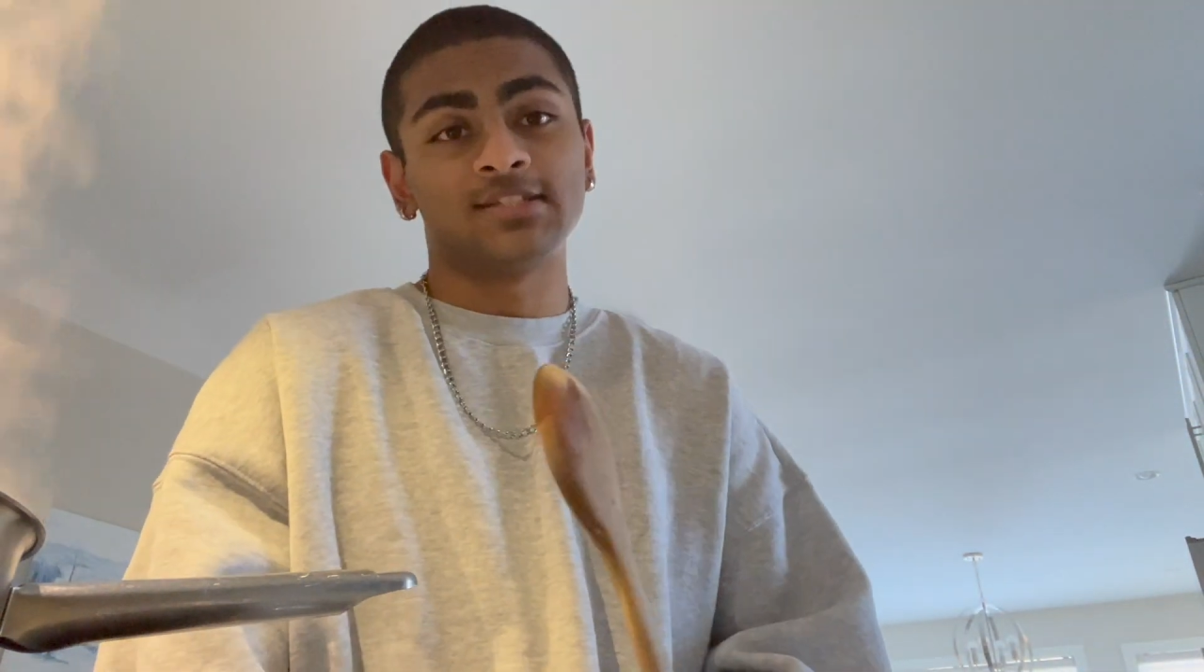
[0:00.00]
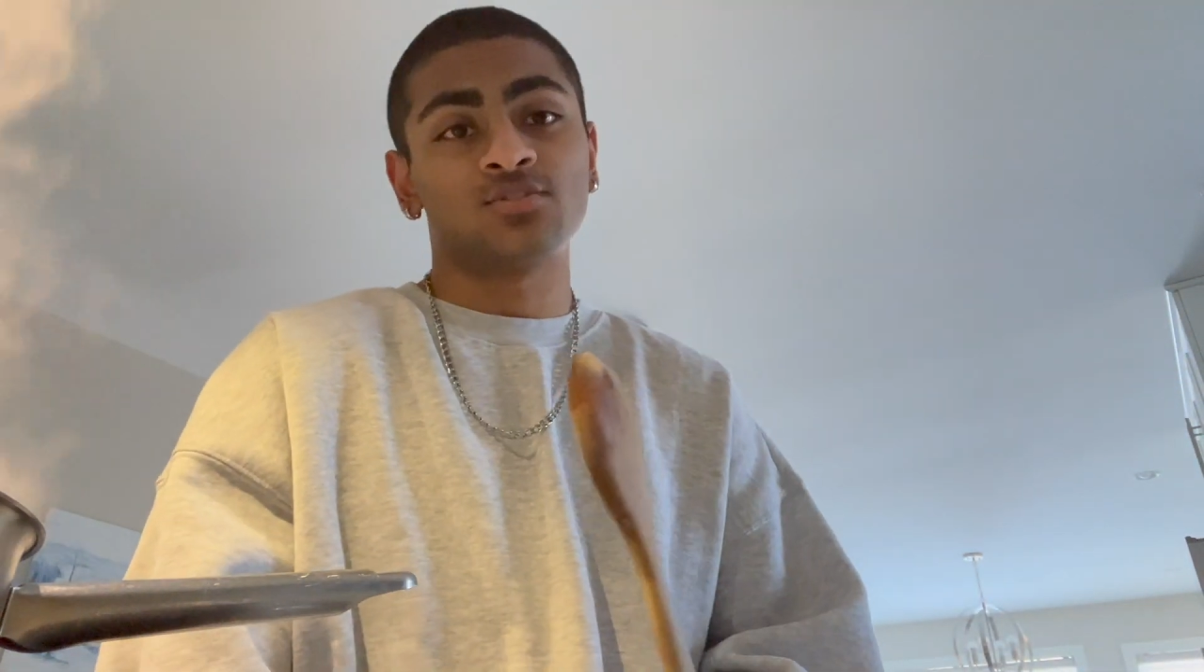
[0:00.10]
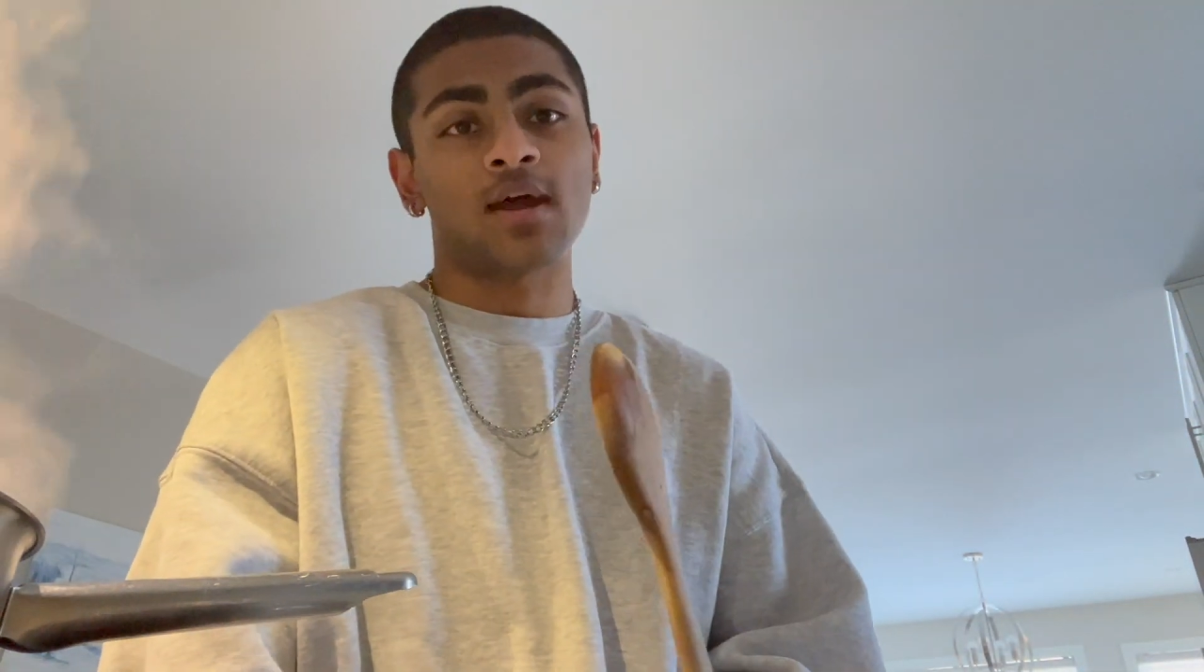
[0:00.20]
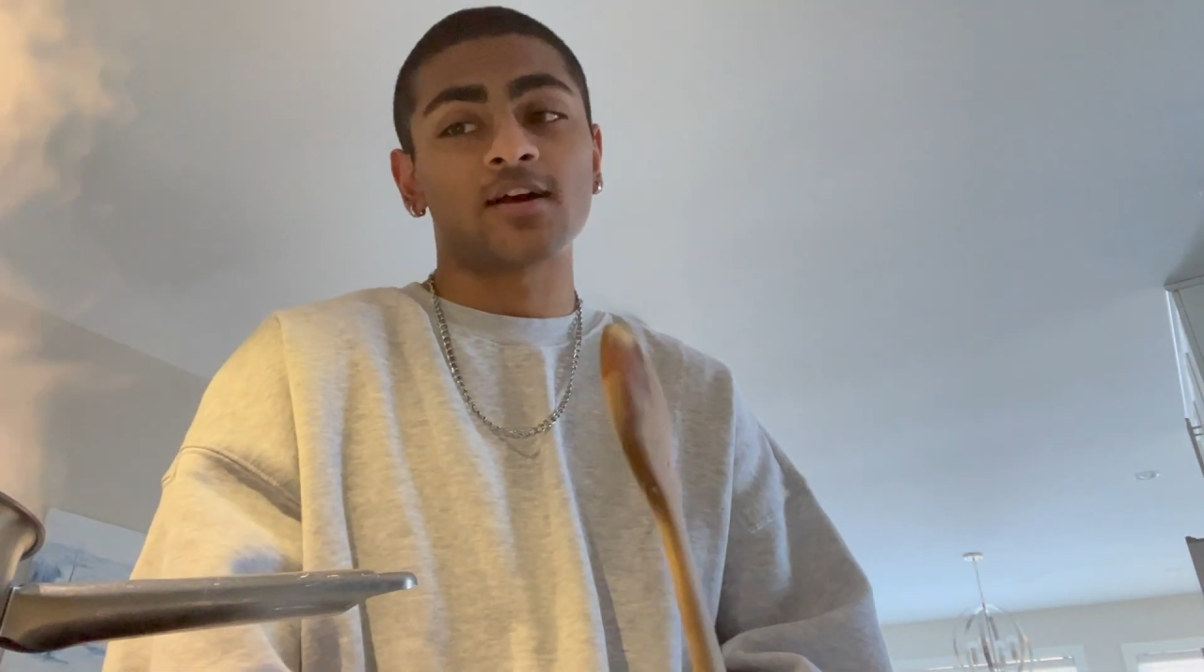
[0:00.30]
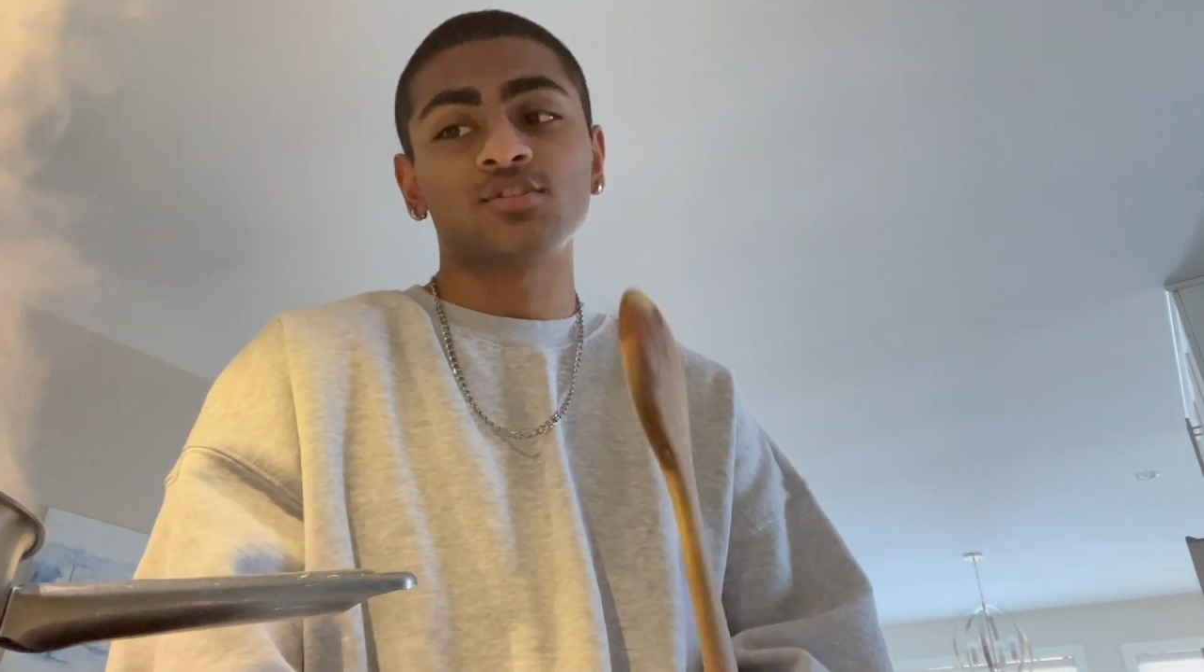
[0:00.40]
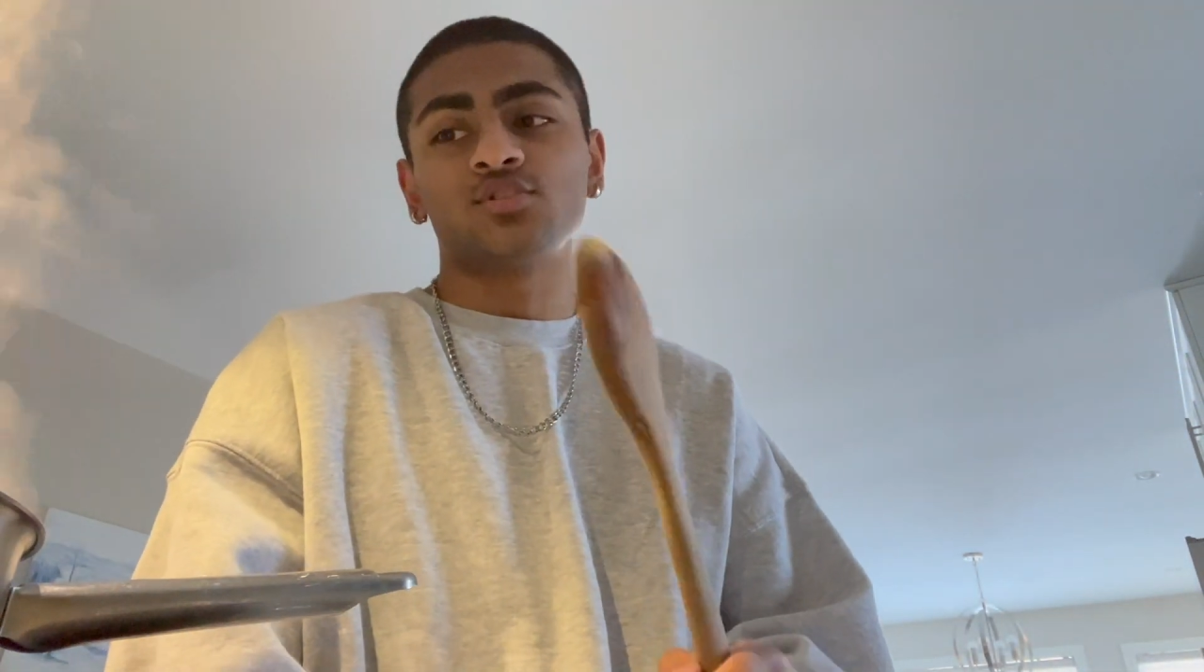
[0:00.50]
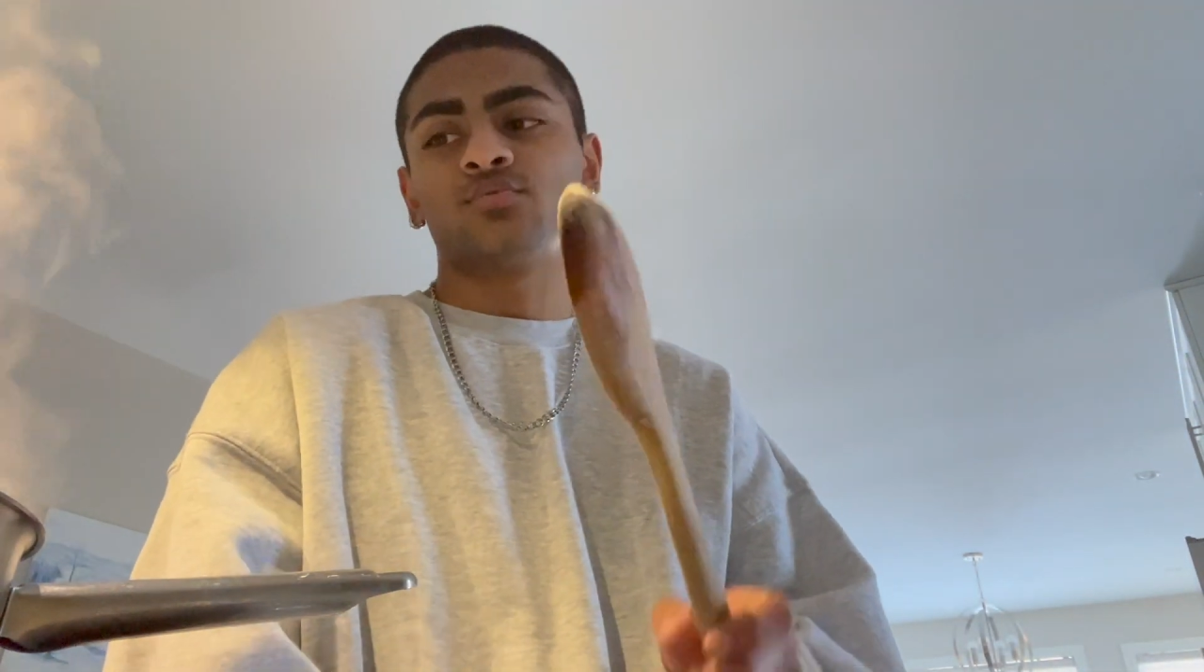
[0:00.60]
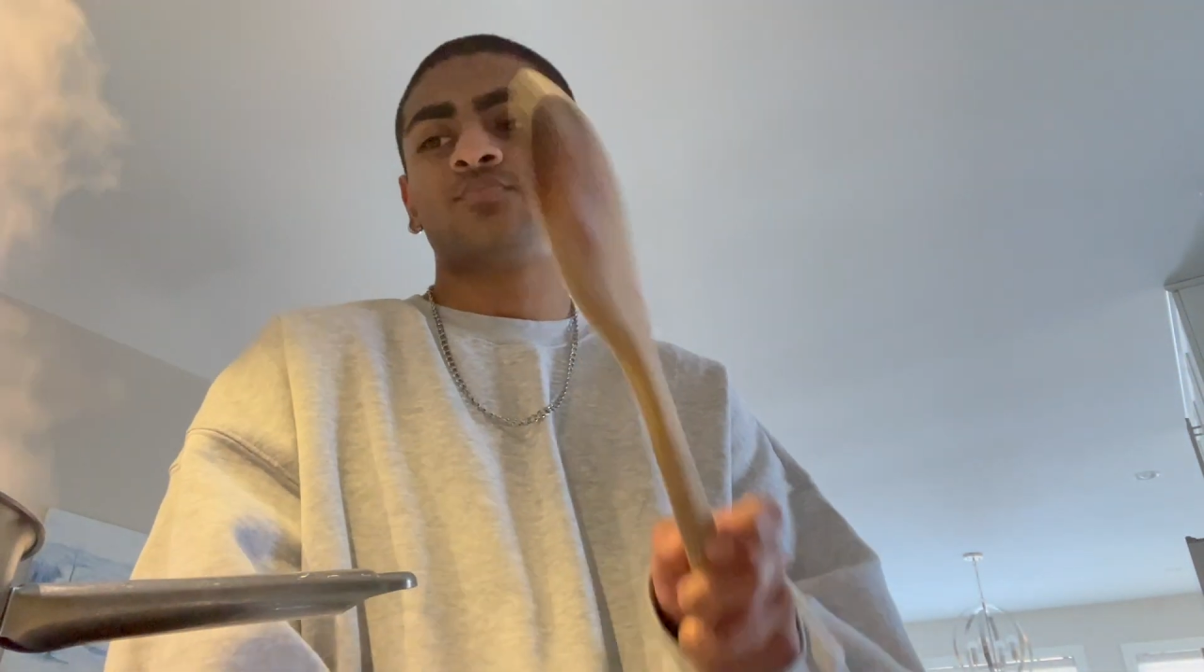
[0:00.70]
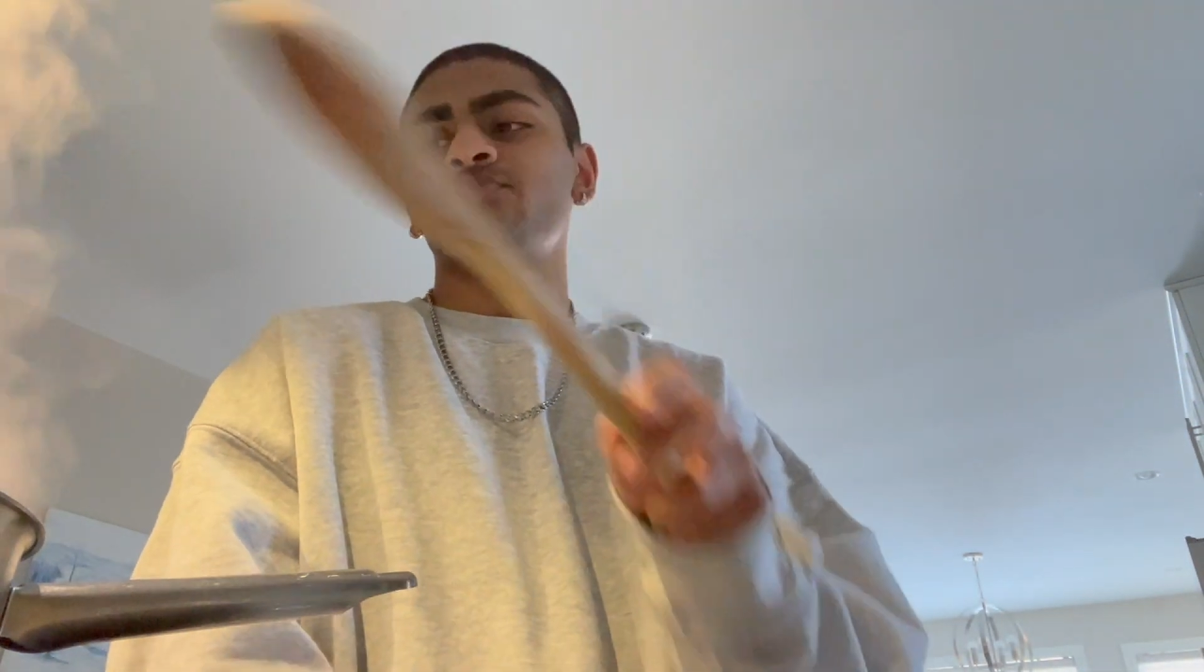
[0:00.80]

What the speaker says: distract you.